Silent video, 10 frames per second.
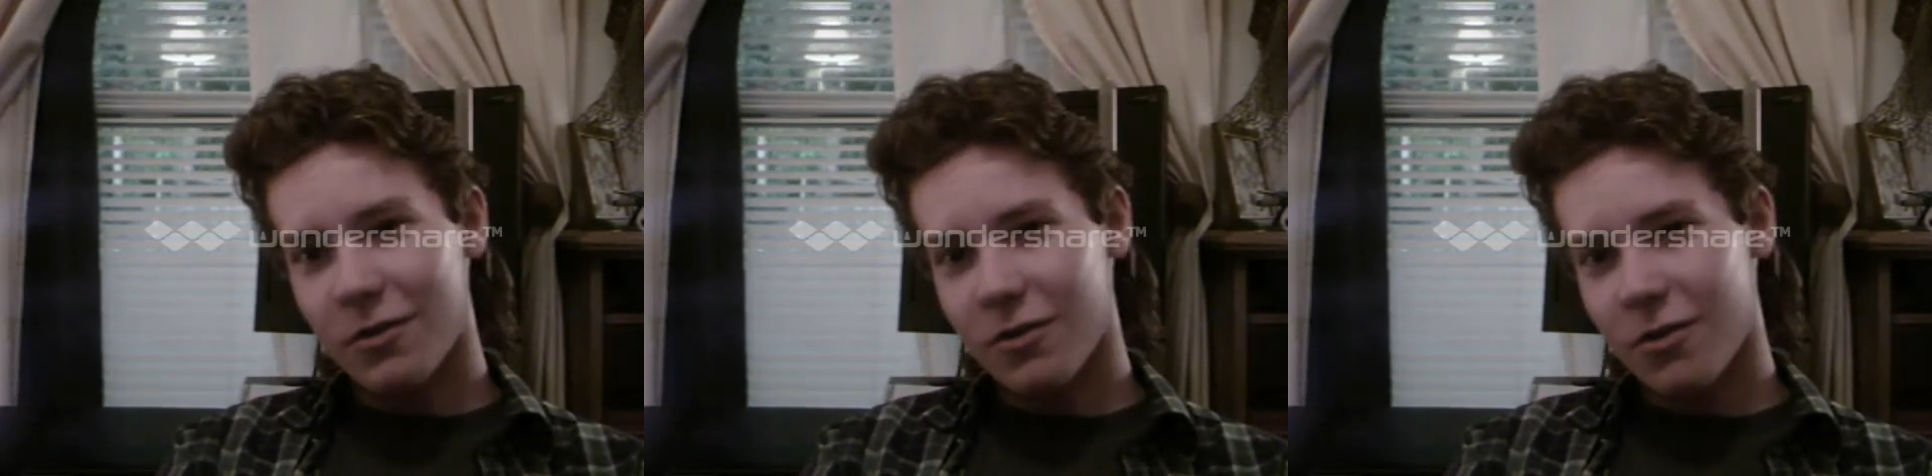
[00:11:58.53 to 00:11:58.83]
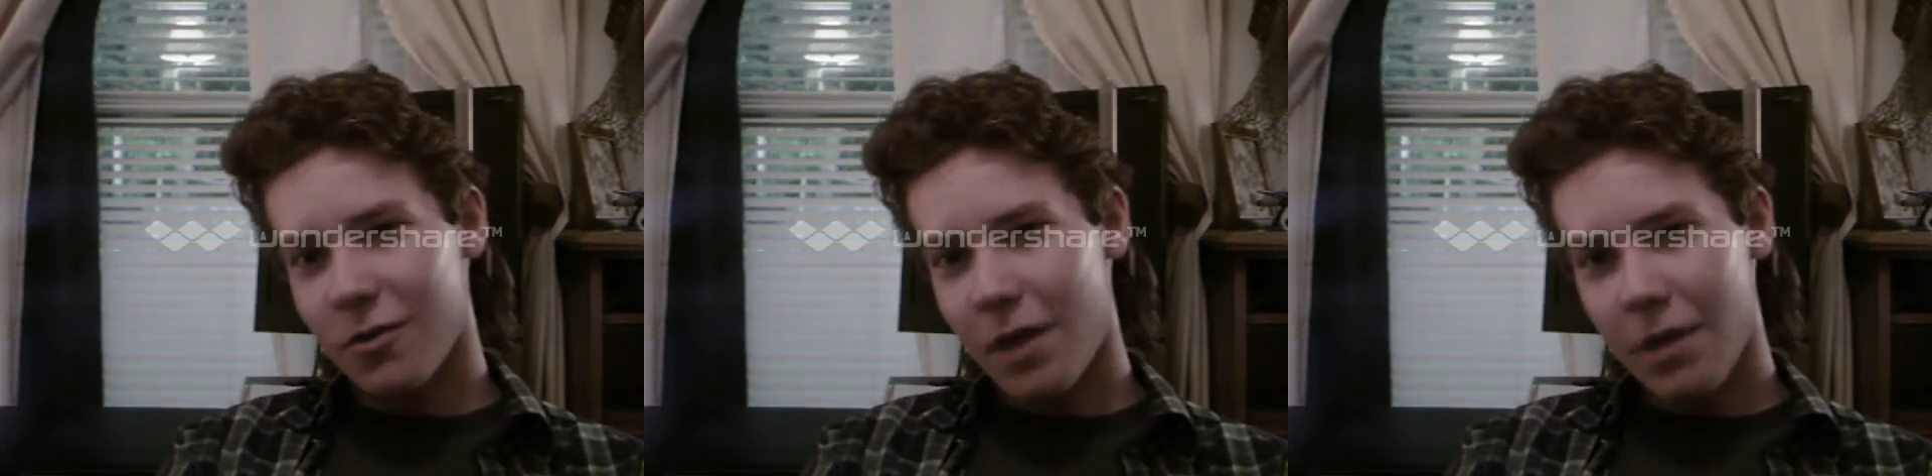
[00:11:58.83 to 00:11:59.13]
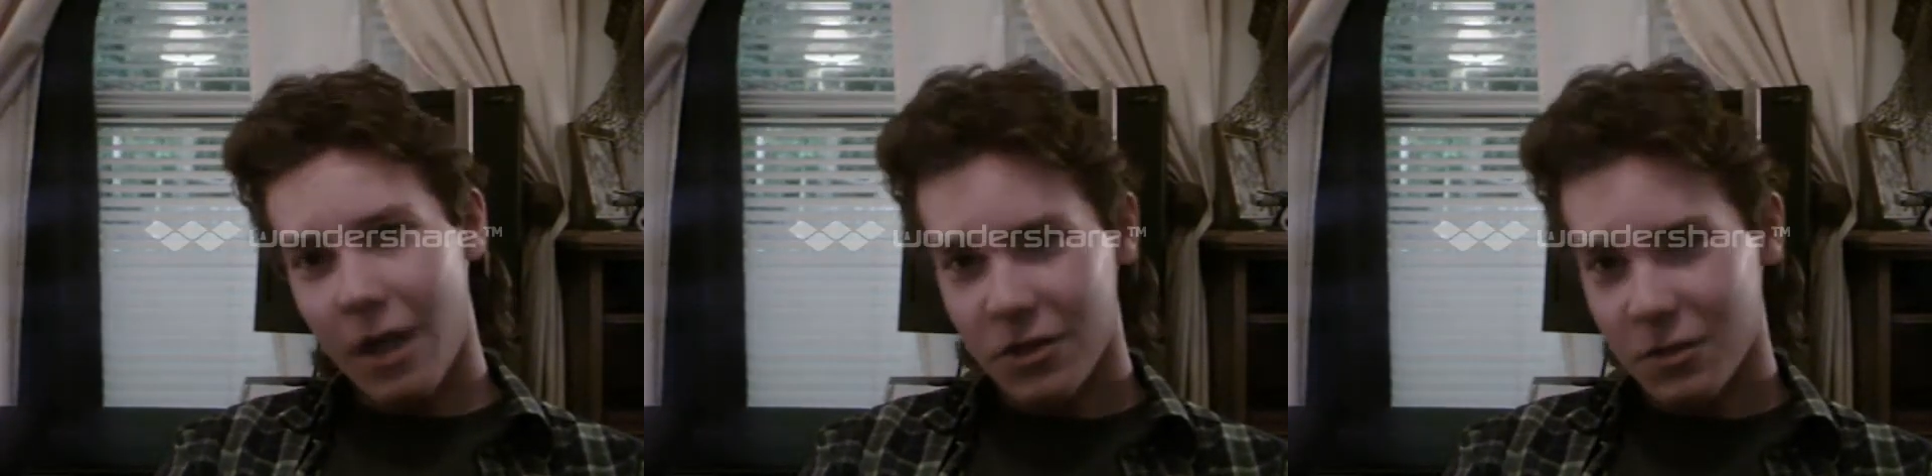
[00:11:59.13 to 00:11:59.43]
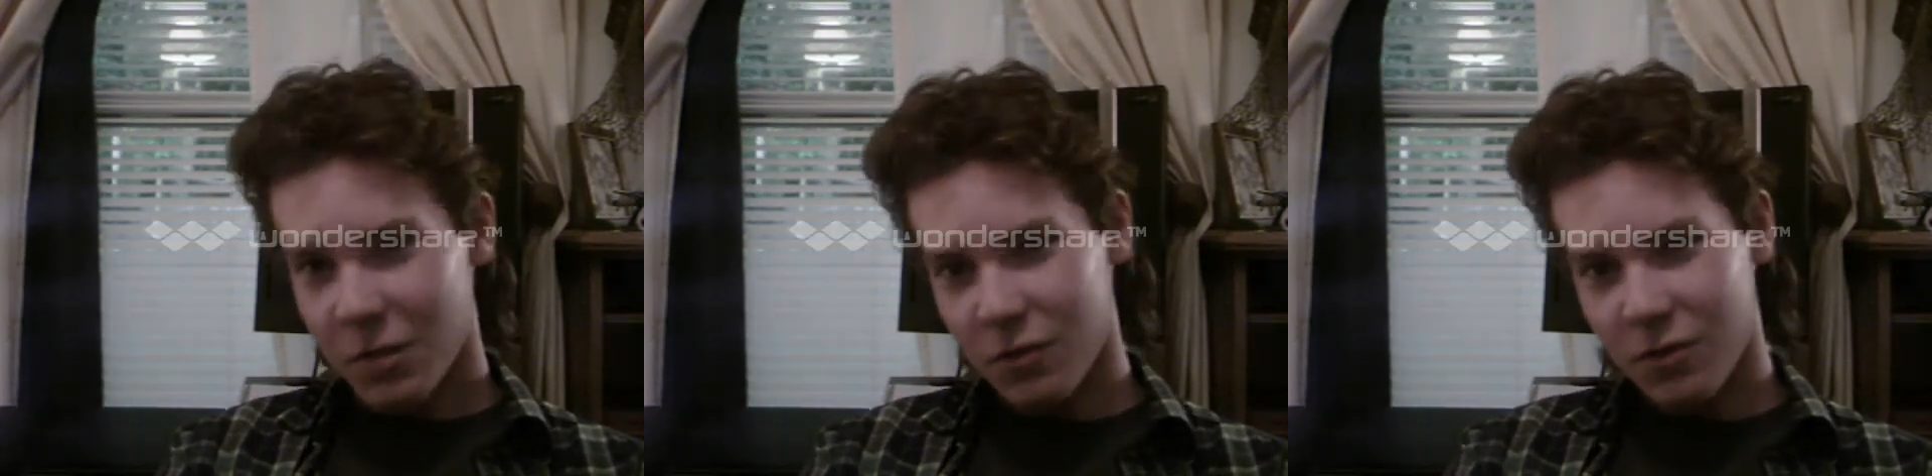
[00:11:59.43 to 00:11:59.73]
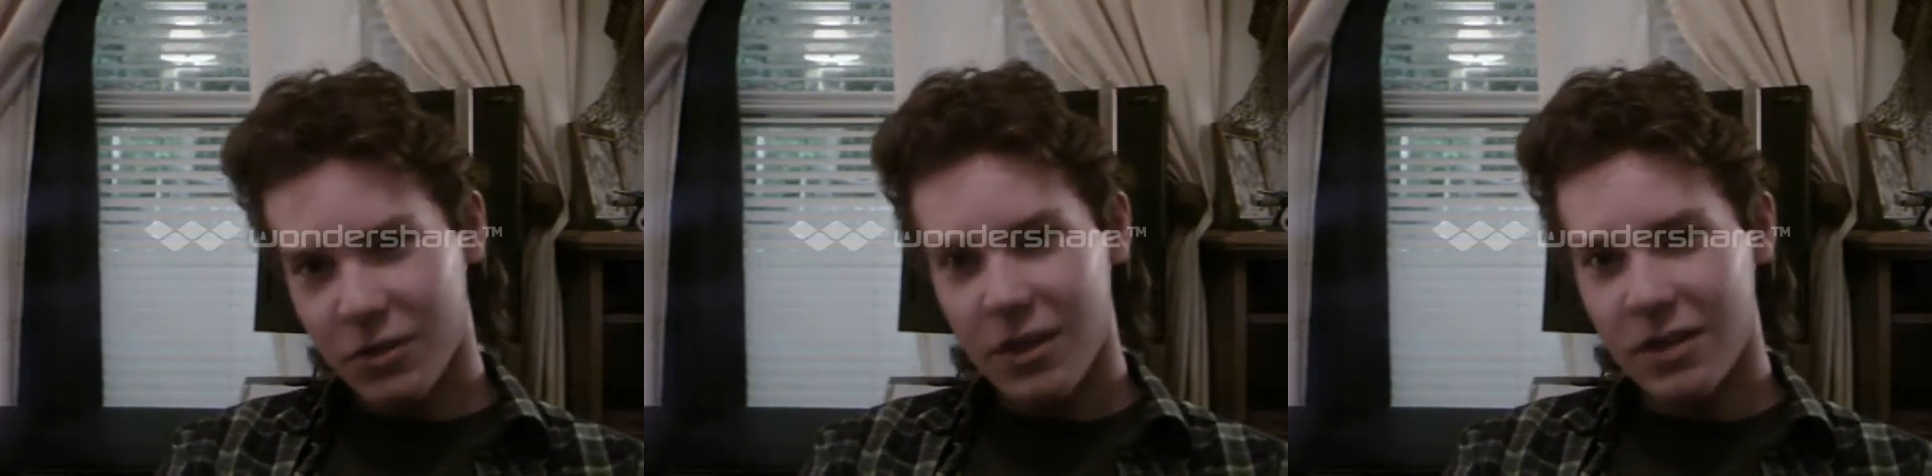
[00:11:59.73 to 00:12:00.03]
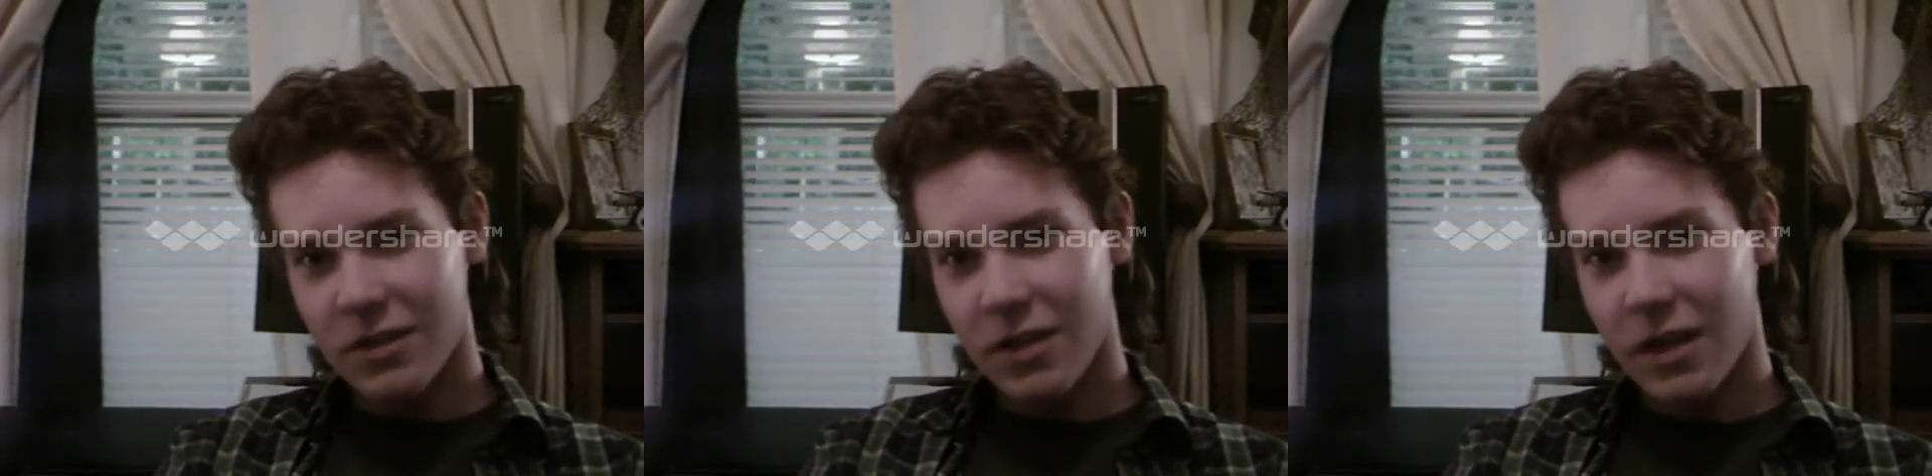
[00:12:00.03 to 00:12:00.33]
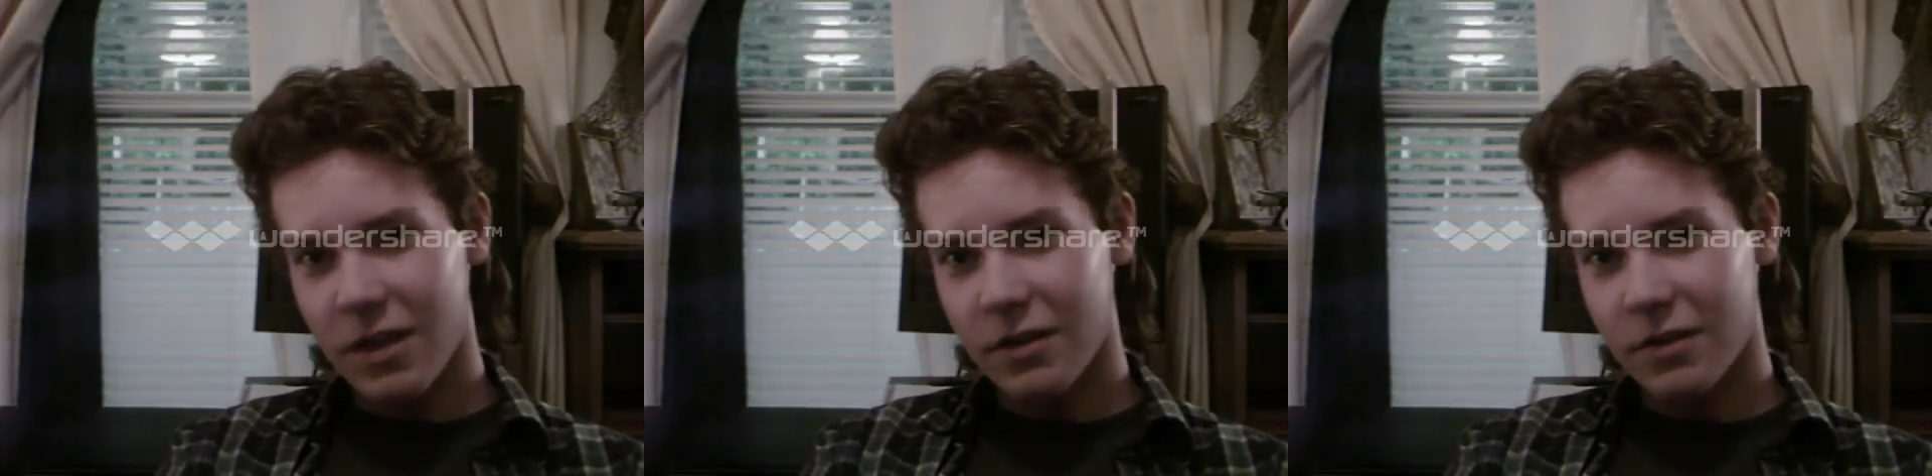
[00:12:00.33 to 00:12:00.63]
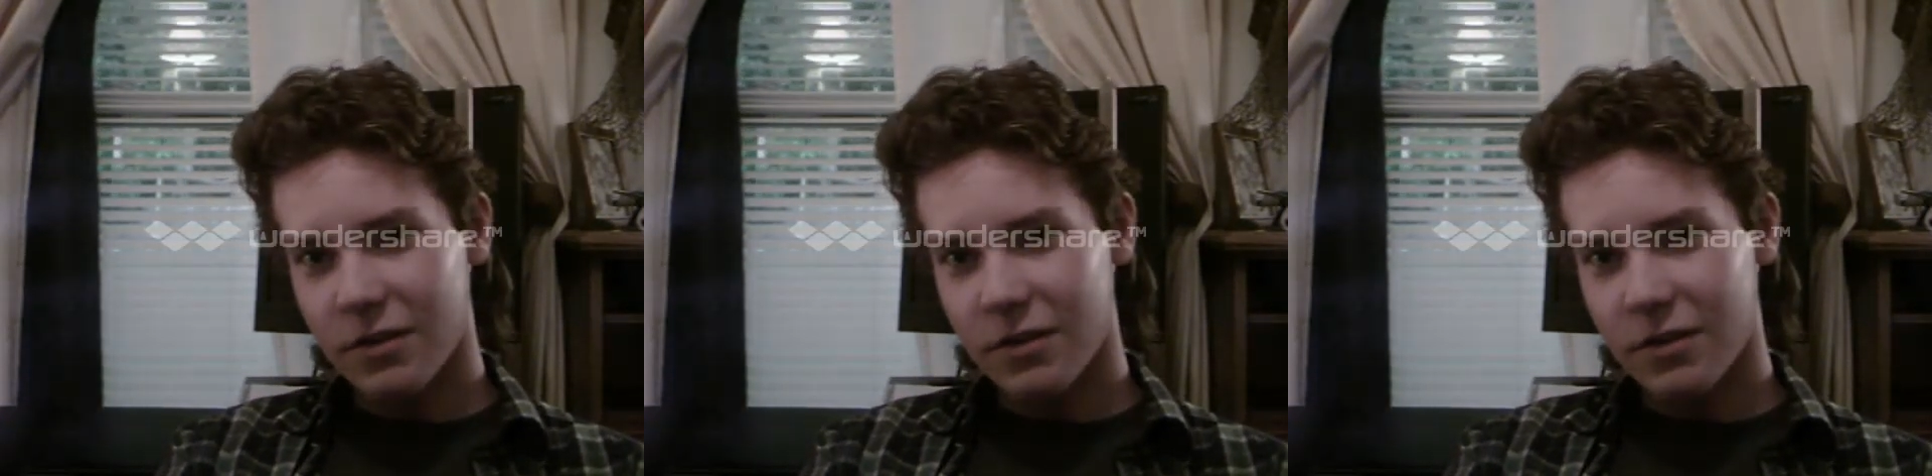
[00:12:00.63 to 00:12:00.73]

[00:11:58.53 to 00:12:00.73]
so I just might as well stay inside and